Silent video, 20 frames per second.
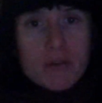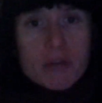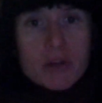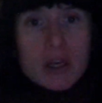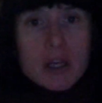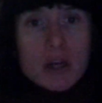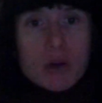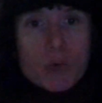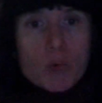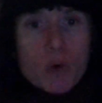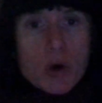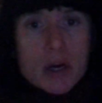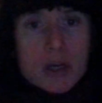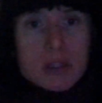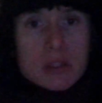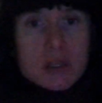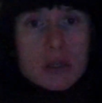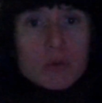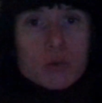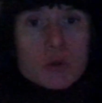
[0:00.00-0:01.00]
and it
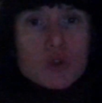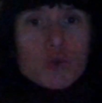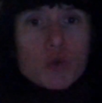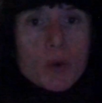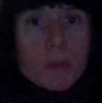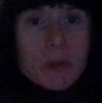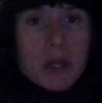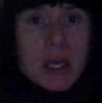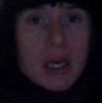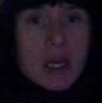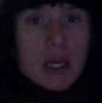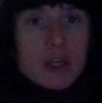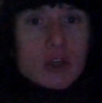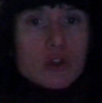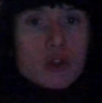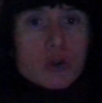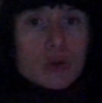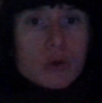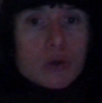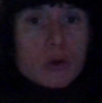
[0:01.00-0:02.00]
was from the
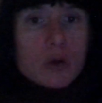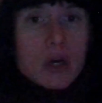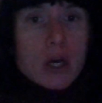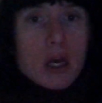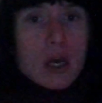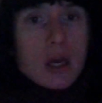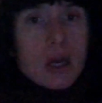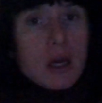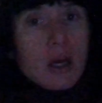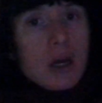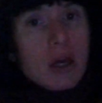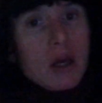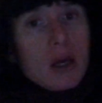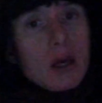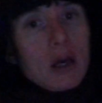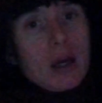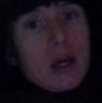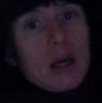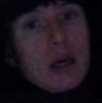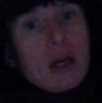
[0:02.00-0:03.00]
angel.
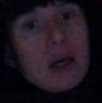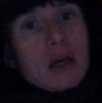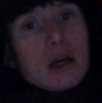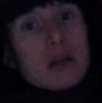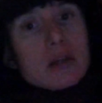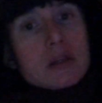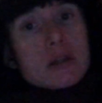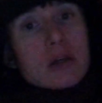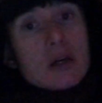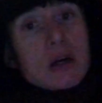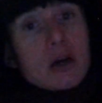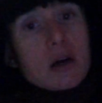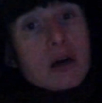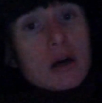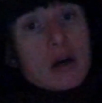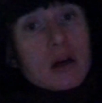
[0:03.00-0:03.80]
And I